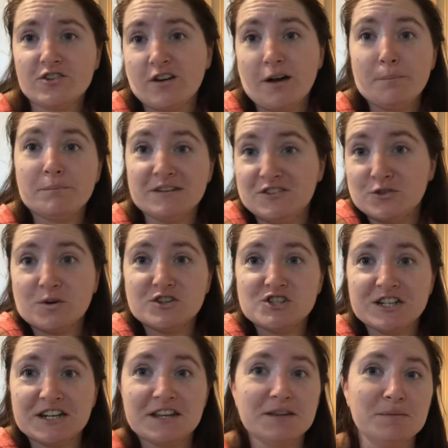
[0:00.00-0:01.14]
I'm binge watching
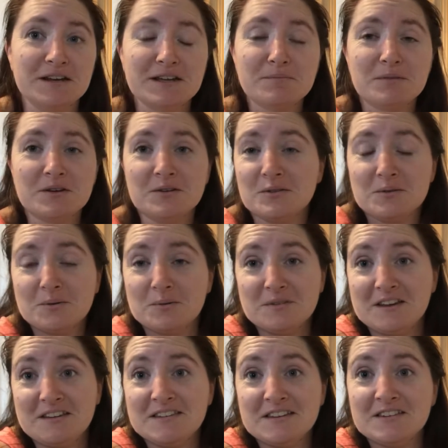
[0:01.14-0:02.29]
at the minute because all
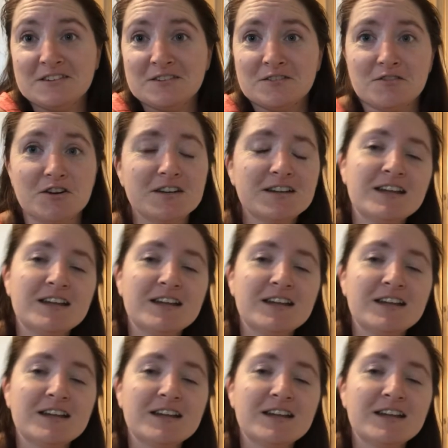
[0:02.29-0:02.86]
10 seasons are on.